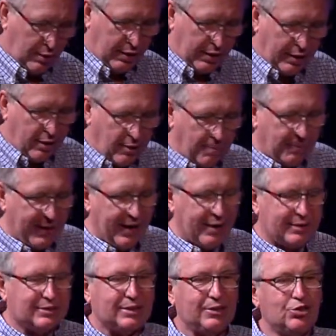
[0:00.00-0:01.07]
air
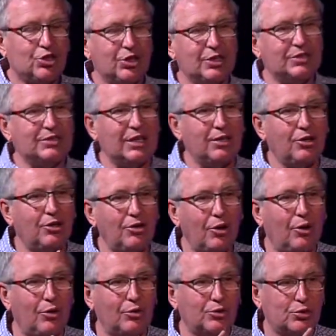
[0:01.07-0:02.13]
passage is in the
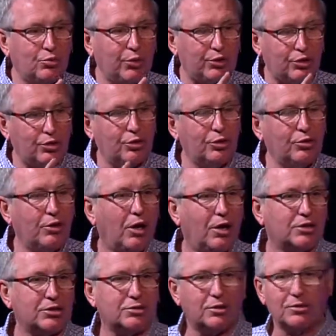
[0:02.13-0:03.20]
nose with two
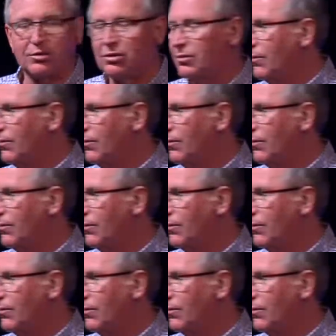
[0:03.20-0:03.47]
nostrils.